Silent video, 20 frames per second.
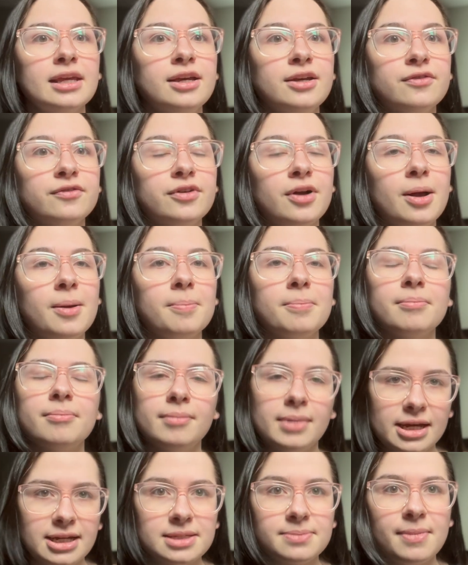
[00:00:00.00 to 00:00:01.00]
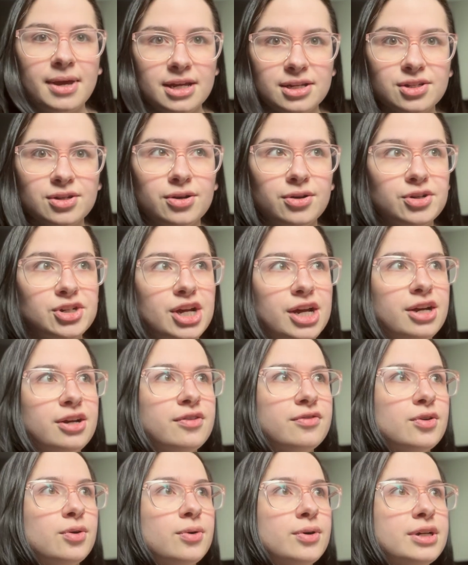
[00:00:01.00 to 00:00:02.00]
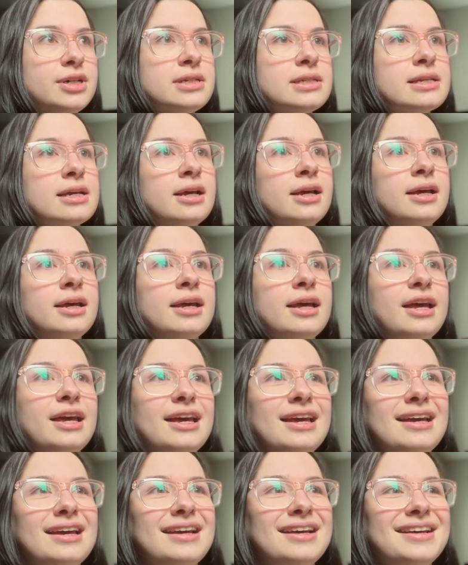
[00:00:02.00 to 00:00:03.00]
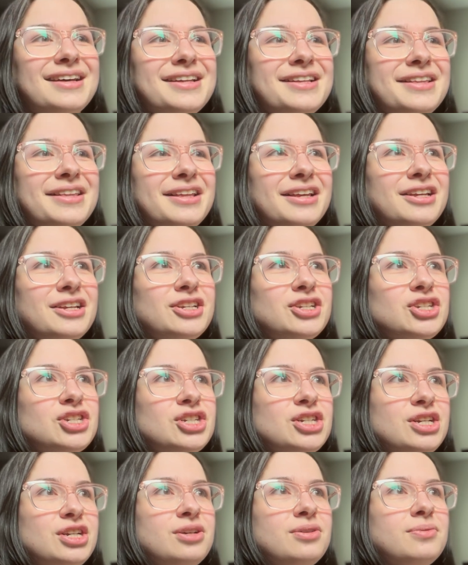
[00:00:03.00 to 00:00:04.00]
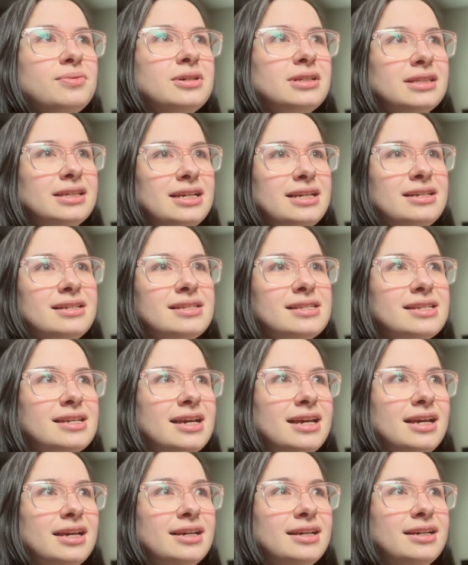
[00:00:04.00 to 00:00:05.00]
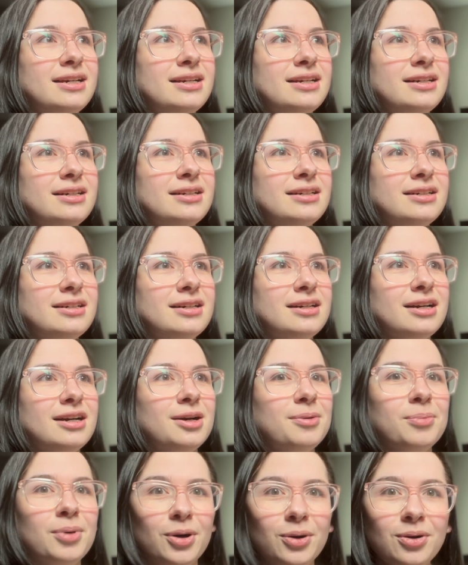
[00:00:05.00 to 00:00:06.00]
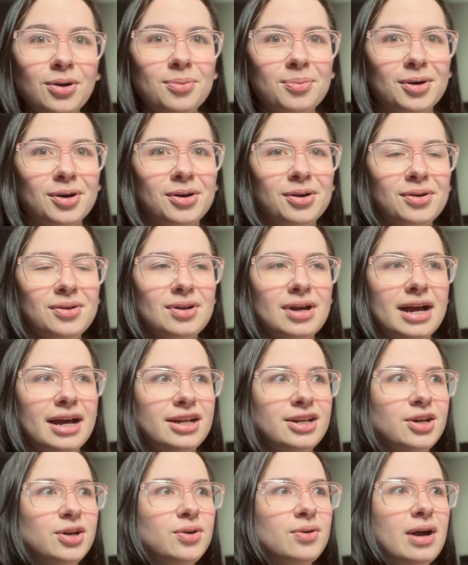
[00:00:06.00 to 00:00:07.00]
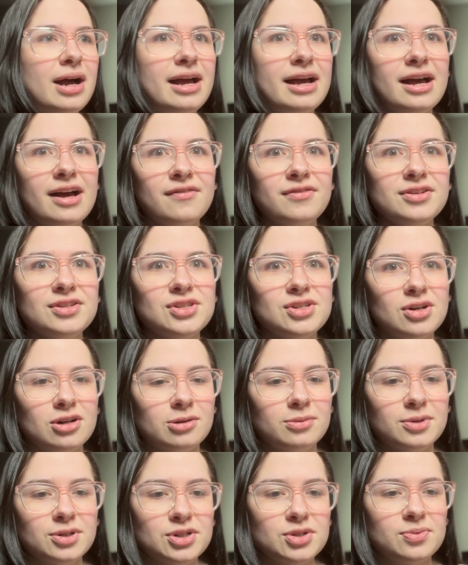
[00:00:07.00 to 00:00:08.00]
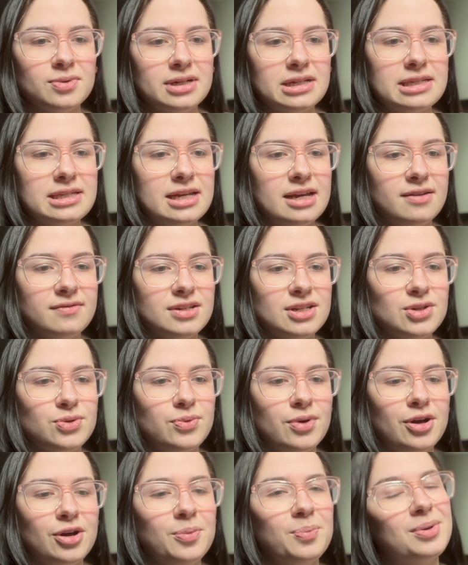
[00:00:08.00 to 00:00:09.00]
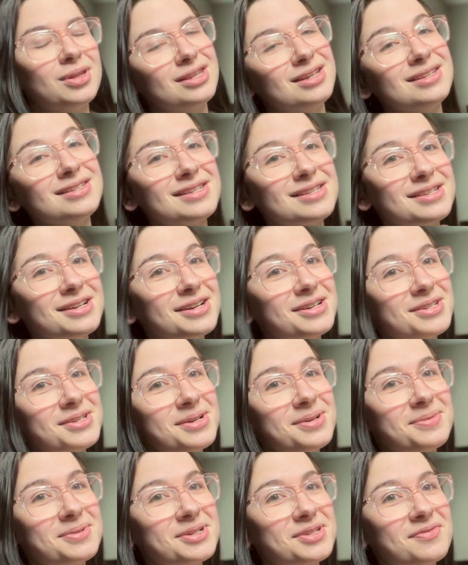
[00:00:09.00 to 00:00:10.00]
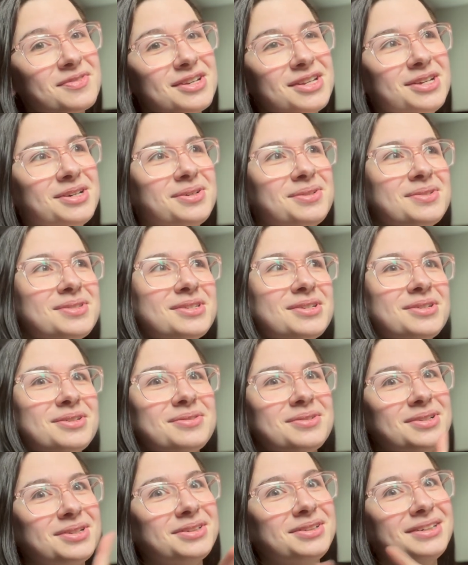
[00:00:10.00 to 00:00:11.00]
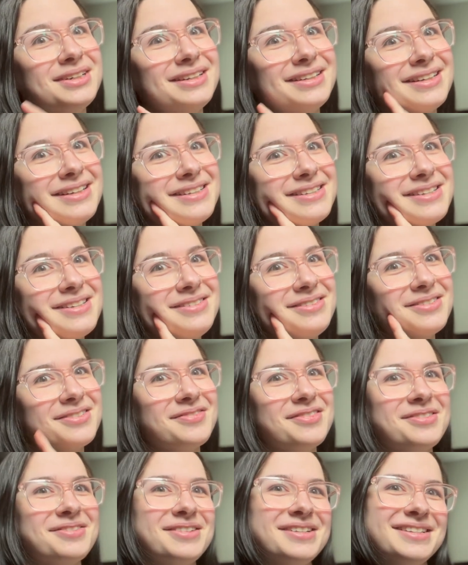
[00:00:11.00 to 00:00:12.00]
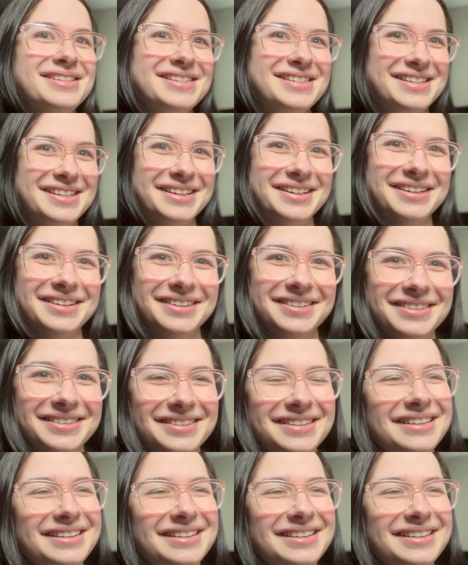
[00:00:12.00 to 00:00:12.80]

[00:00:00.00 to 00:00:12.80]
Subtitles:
from Meg's Makes Crochet, of course. And she released a Poké Ball. I know I have a Star Wars one saved as well, but this is not a Star Wars video, so go look at that too if you want to.